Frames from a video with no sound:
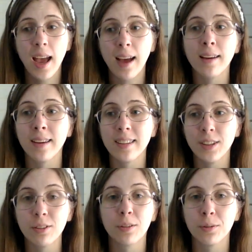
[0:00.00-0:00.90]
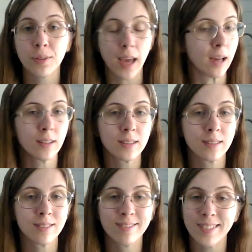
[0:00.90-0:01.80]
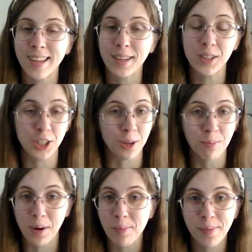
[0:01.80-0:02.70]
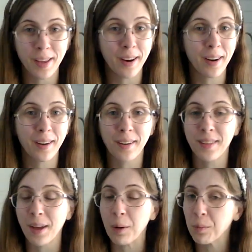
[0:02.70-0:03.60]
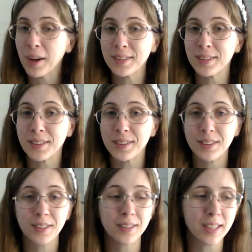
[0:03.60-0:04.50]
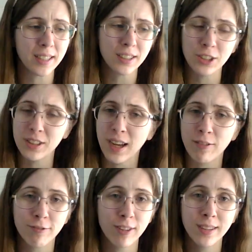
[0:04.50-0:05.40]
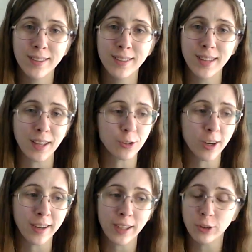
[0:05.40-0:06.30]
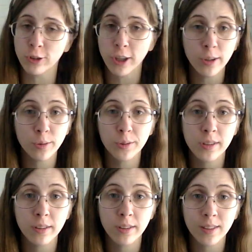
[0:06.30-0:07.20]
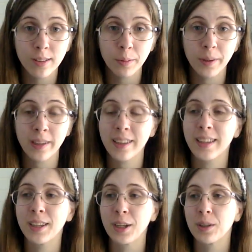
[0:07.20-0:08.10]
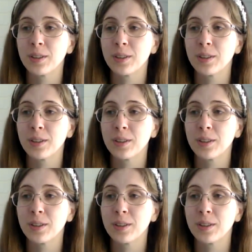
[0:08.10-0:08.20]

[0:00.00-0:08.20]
And you know, cats, they jump up there, they wrestle, they just have fun, they try and get your toes that are under the blanket, you know.